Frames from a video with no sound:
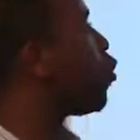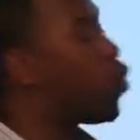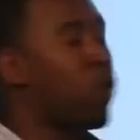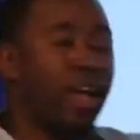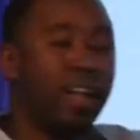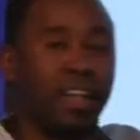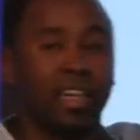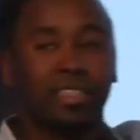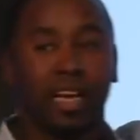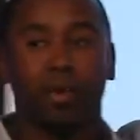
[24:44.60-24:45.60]
Google
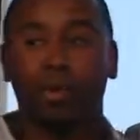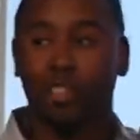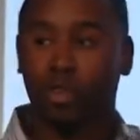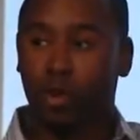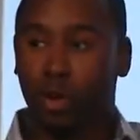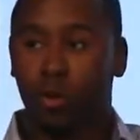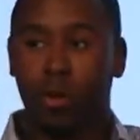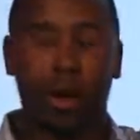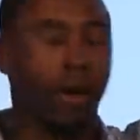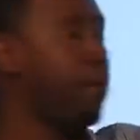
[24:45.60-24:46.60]
Analytics data, which is critical
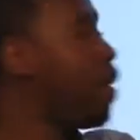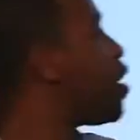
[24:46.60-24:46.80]
here,